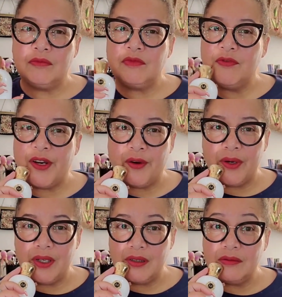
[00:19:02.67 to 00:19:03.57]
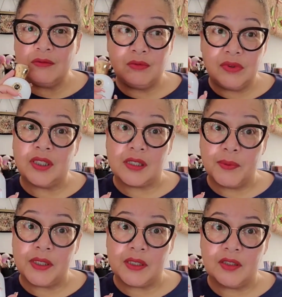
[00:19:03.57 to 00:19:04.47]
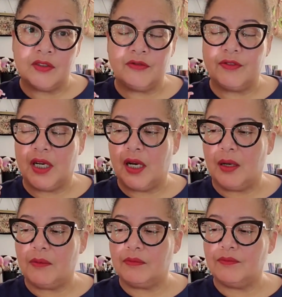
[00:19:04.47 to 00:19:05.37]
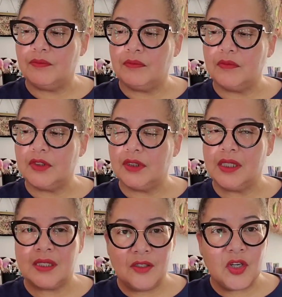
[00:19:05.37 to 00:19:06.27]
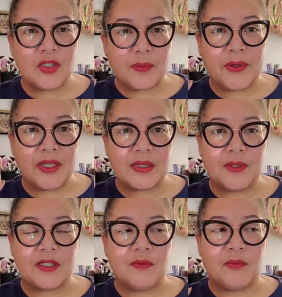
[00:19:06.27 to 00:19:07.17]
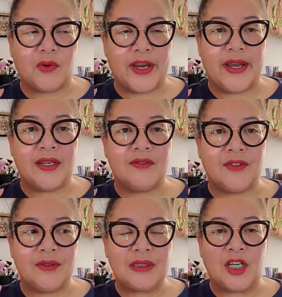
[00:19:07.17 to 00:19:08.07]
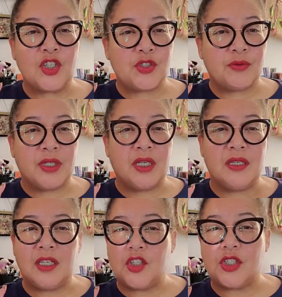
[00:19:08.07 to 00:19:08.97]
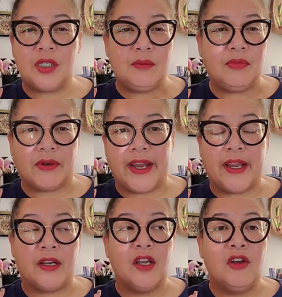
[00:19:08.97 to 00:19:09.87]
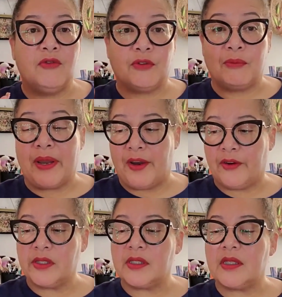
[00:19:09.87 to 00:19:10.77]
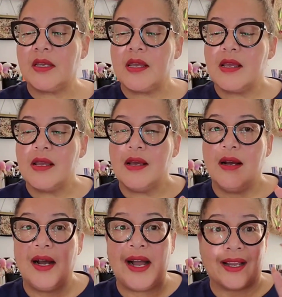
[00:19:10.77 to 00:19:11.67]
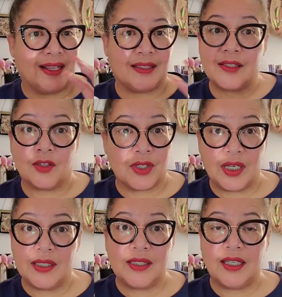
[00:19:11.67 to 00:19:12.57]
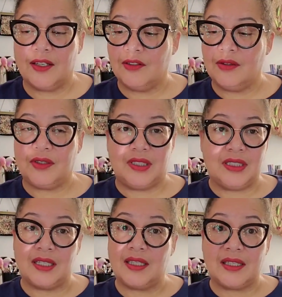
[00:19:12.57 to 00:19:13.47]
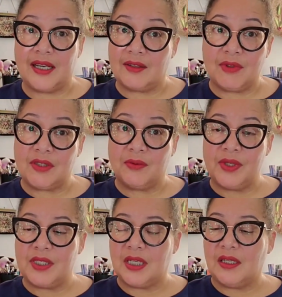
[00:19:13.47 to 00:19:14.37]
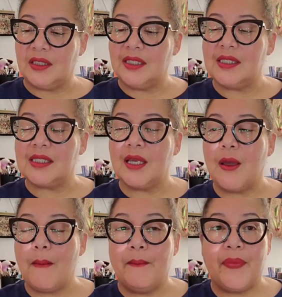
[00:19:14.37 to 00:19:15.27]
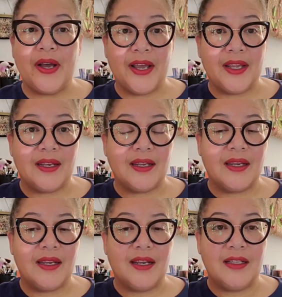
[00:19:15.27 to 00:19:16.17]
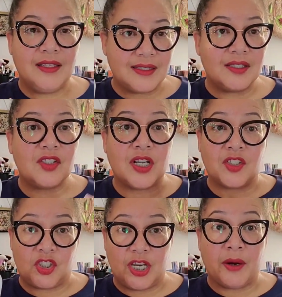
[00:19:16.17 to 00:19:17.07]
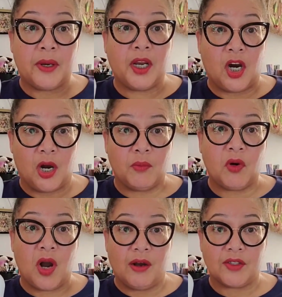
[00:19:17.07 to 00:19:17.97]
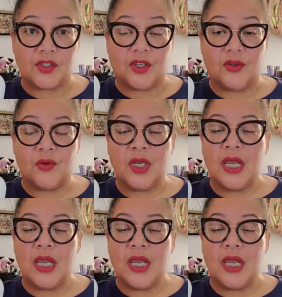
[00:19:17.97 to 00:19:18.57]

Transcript: very expensive, so you know, it's a pretty expensive brand, luxury niche brand from Paris. I got this on a good deal, nothing like what the retail is, but this is a cherry caramel also.